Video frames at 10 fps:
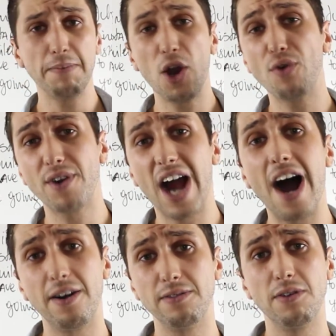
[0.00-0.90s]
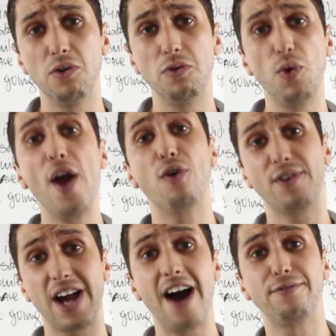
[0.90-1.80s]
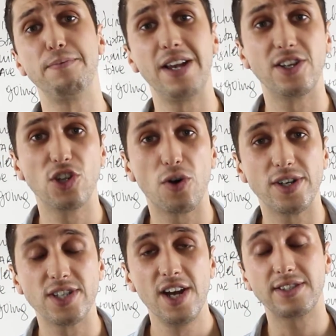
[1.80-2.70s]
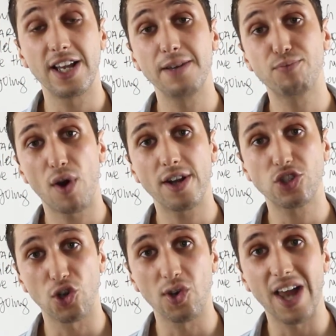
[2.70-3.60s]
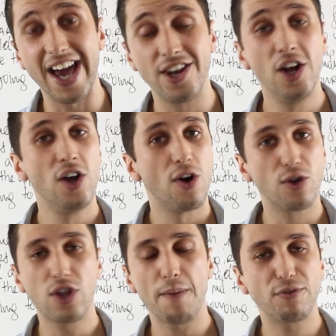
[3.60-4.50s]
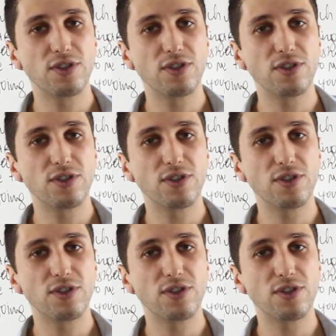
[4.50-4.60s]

and way over $500,000 selling products online. On top of